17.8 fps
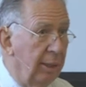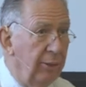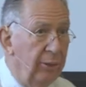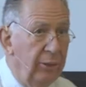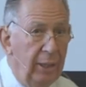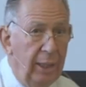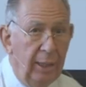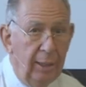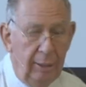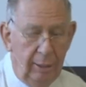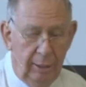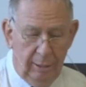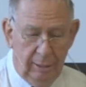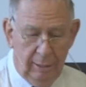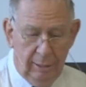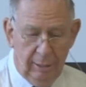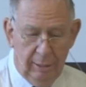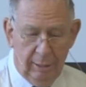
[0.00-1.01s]
And then,
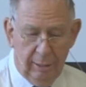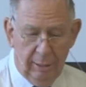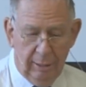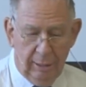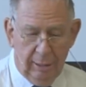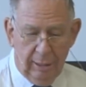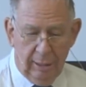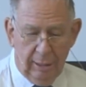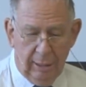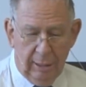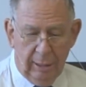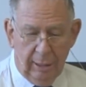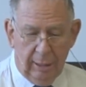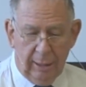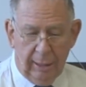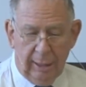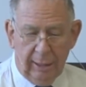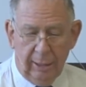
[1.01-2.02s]

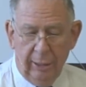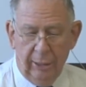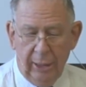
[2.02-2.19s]
and